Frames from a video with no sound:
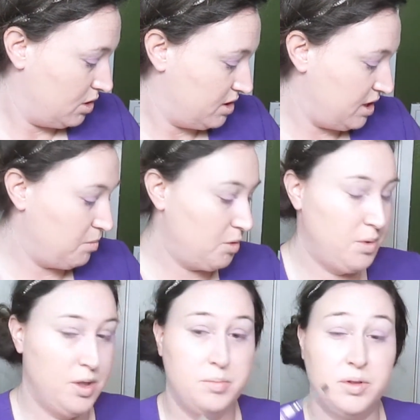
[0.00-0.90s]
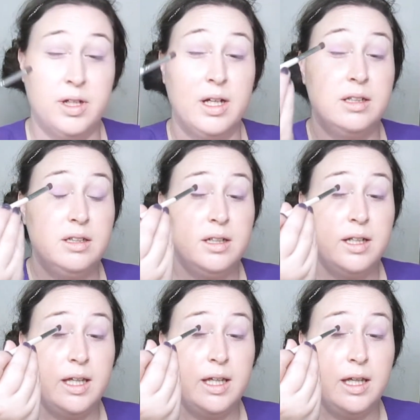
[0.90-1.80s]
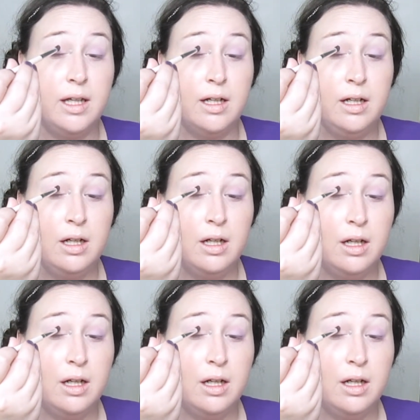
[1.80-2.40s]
deeper purple color here,